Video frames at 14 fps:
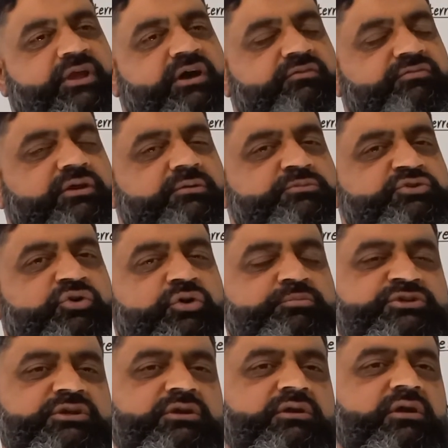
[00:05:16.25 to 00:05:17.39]
After
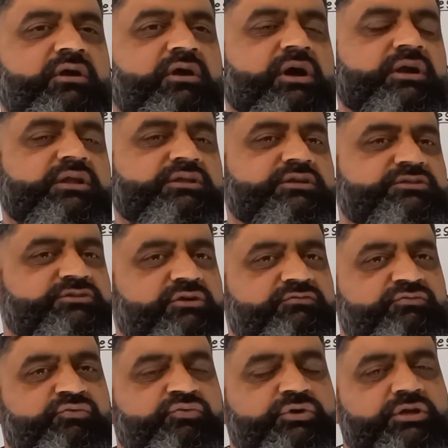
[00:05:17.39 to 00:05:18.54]
absorption, undigested
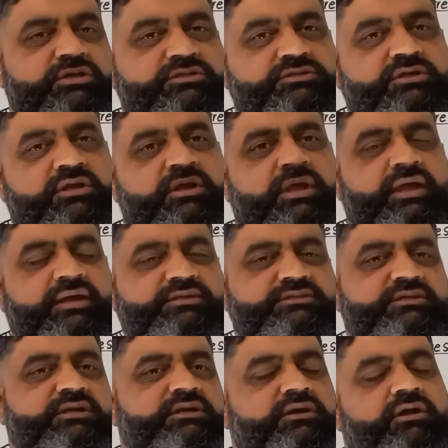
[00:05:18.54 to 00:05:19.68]
food is
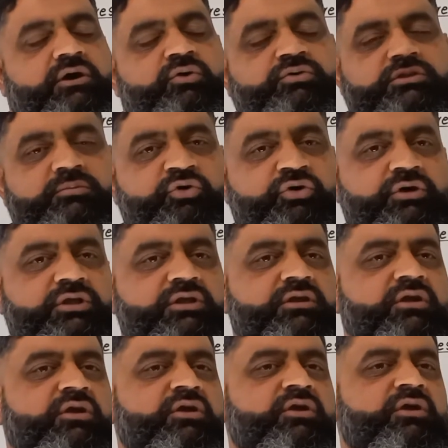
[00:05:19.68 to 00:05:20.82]
excreted out of the body
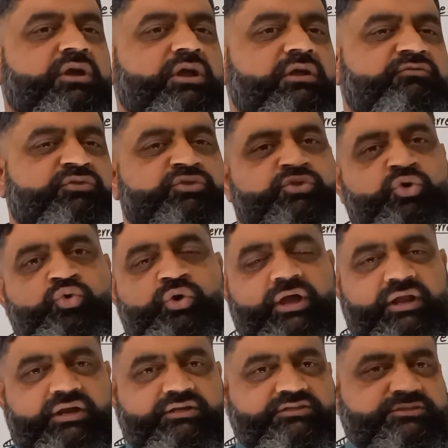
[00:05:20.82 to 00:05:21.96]
through
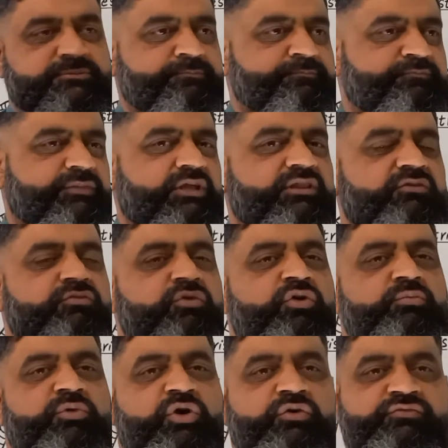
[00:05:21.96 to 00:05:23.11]
anus in the
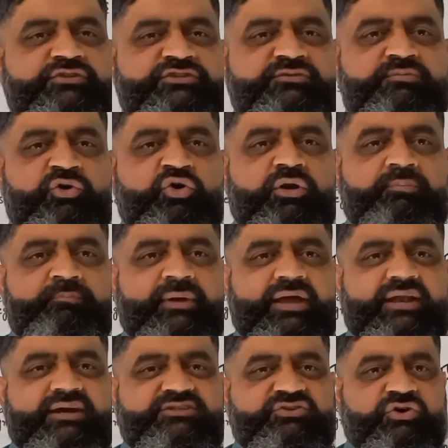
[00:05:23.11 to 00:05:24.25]
form of small
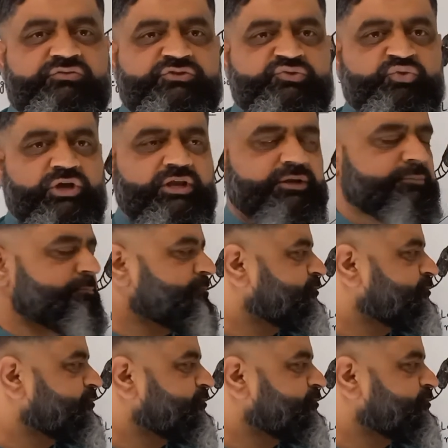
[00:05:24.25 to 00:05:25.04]
pellets of soil.